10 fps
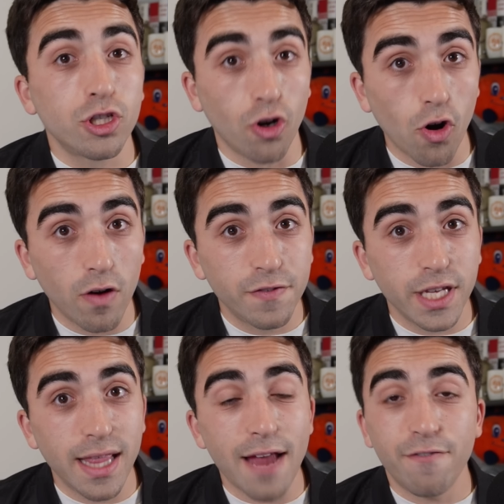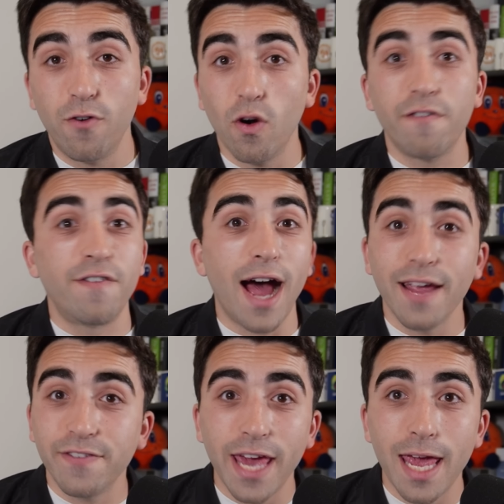serves in that four
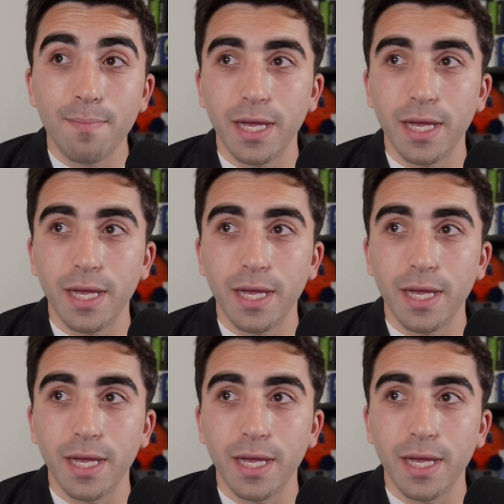five game,